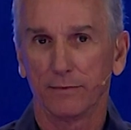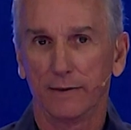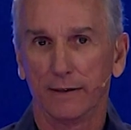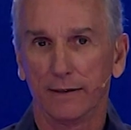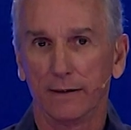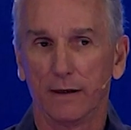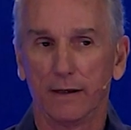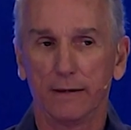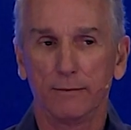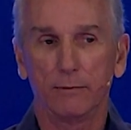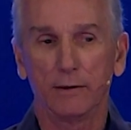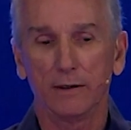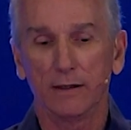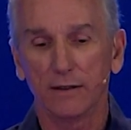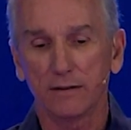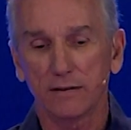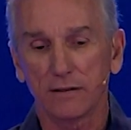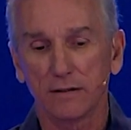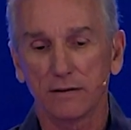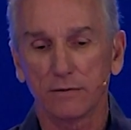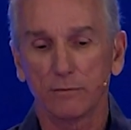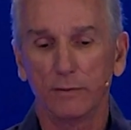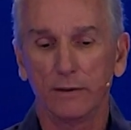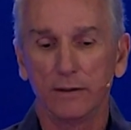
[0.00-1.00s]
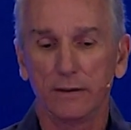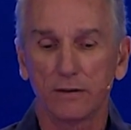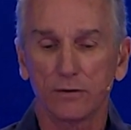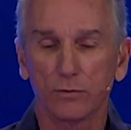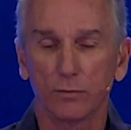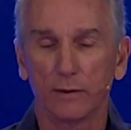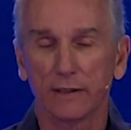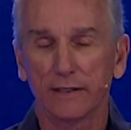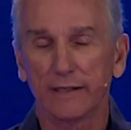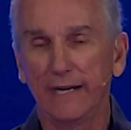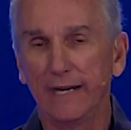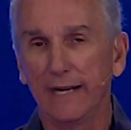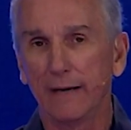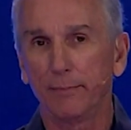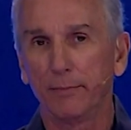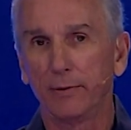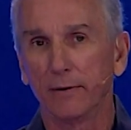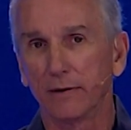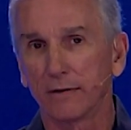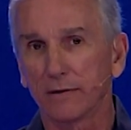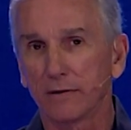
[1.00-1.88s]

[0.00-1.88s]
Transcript: They go like, well, this is, we just want to camp here.